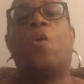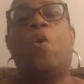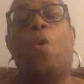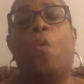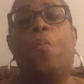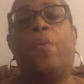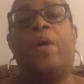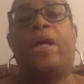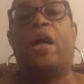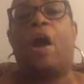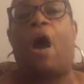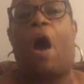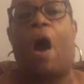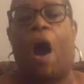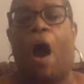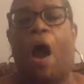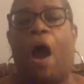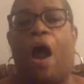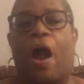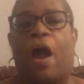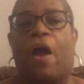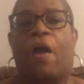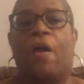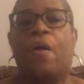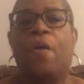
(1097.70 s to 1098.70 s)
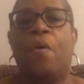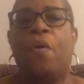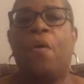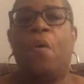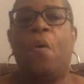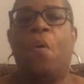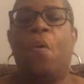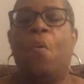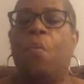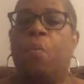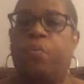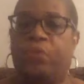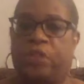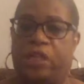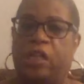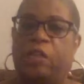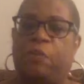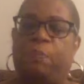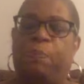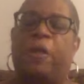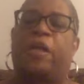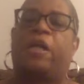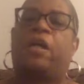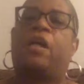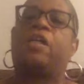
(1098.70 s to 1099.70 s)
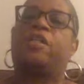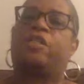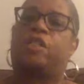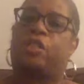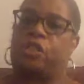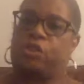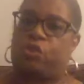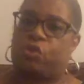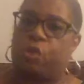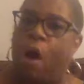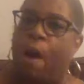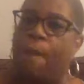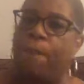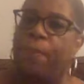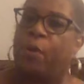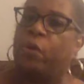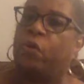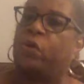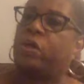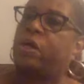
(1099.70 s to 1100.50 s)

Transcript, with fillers: who we are. Just because trouble